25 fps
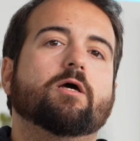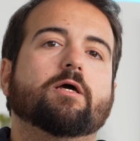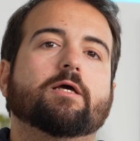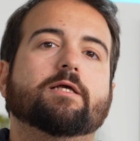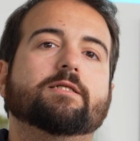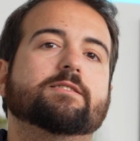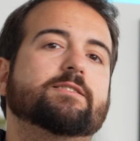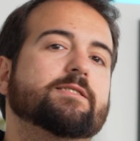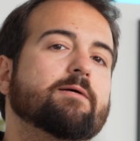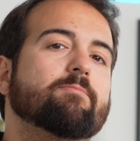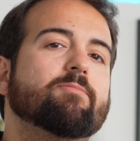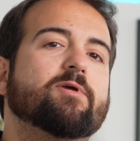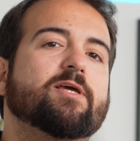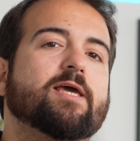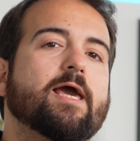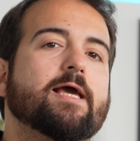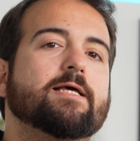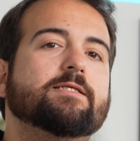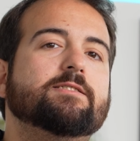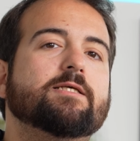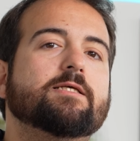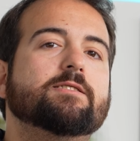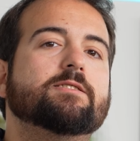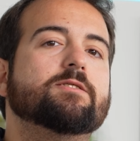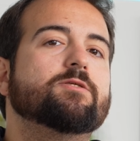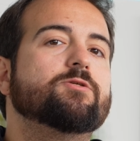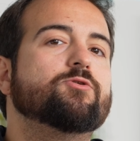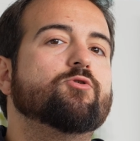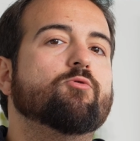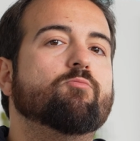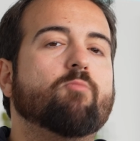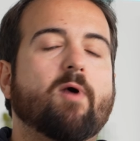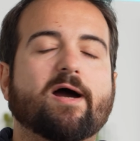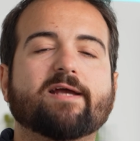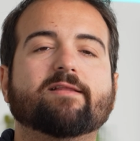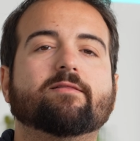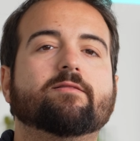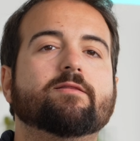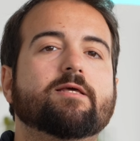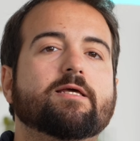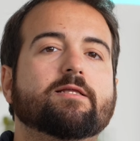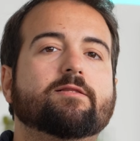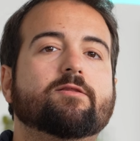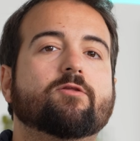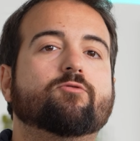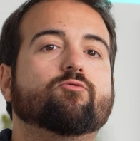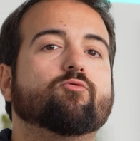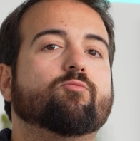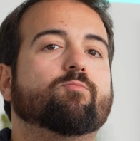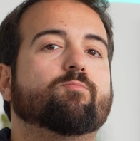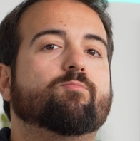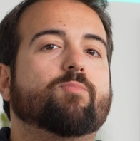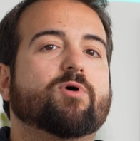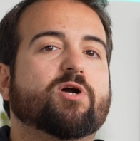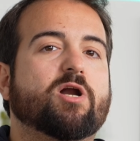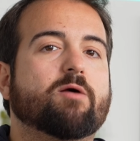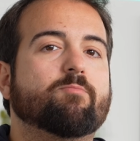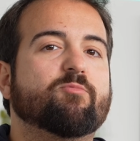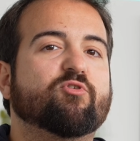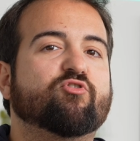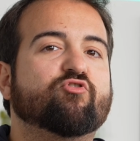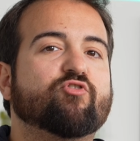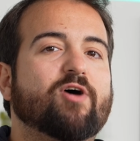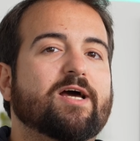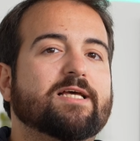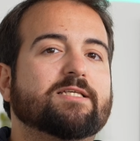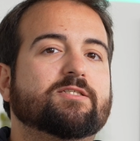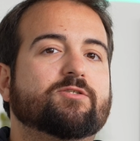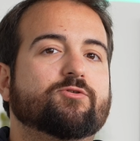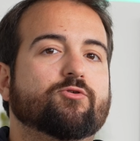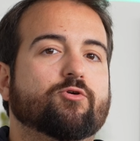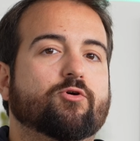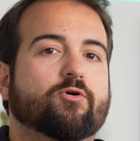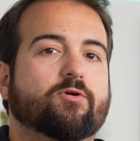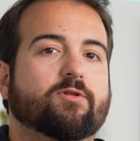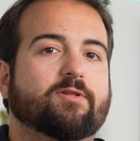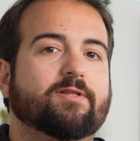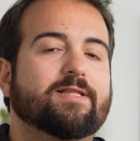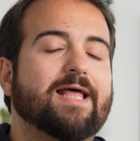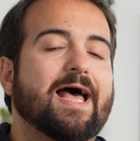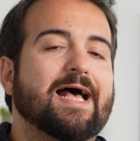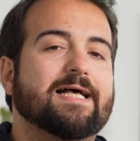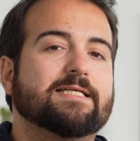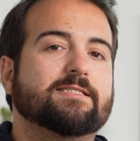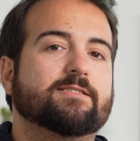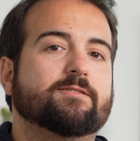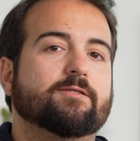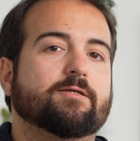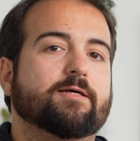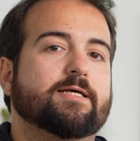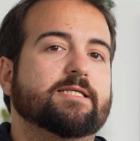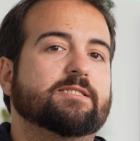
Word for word: In some cases, you might need to parameterize your task,